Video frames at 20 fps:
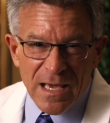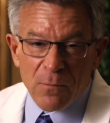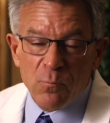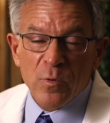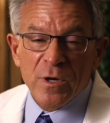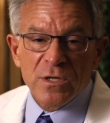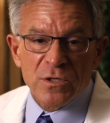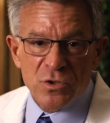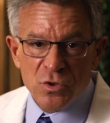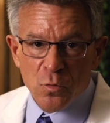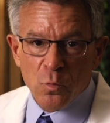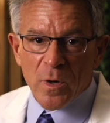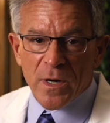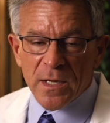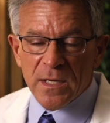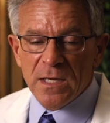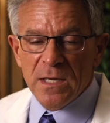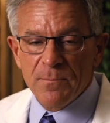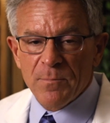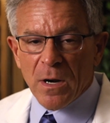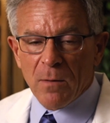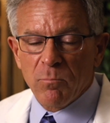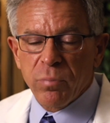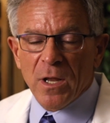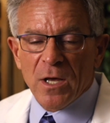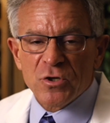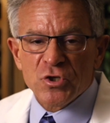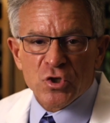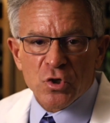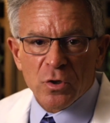and we do want to keep our
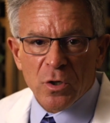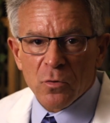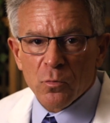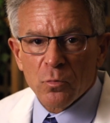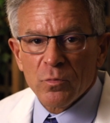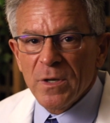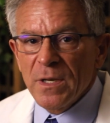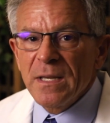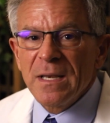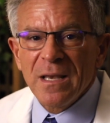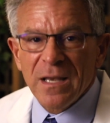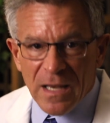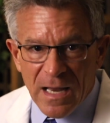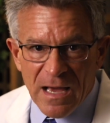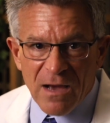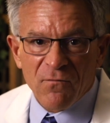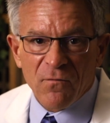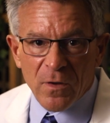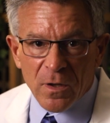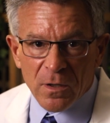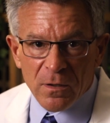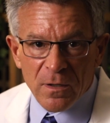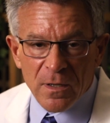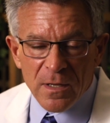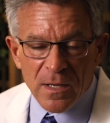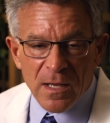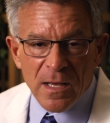blood sugar really level